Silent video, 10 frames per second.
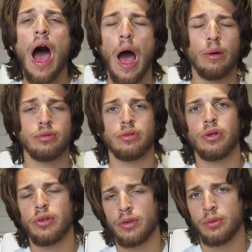I'm
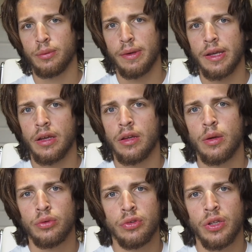sure this will make a
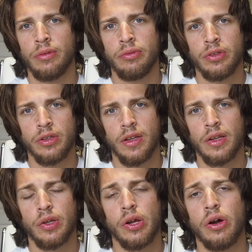huge difference
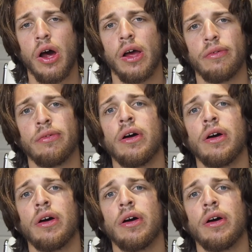in their life.